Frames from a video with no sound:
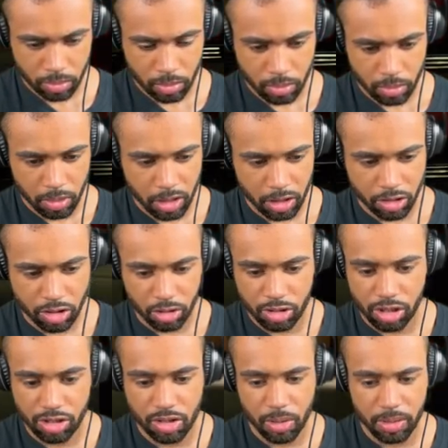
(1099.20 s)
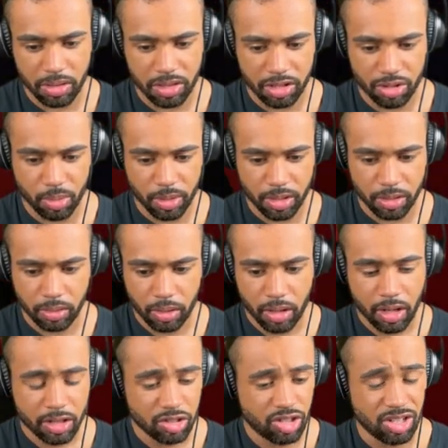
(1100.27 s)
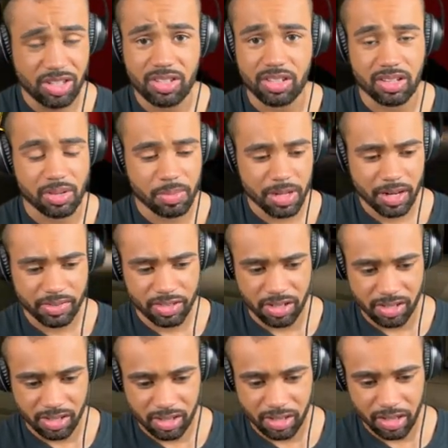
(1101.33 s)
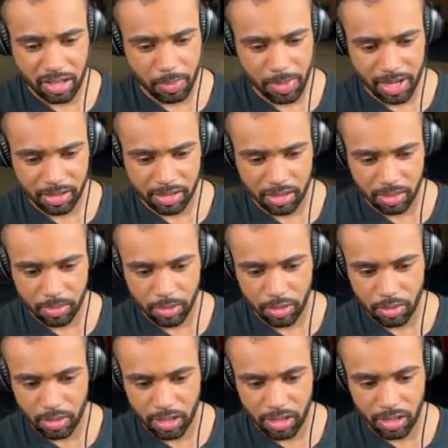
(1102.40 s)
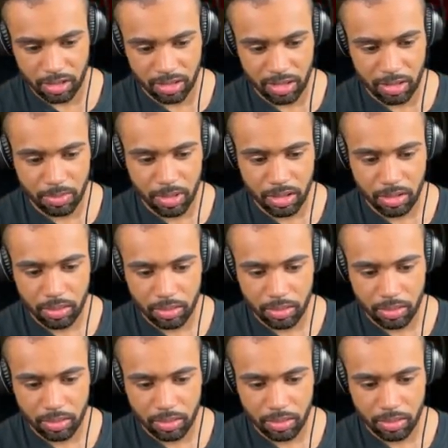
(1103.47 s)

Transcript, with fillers: Okay, so she's going this way. Jesus, I'm gonna have to sneak past them. Are you kidding me?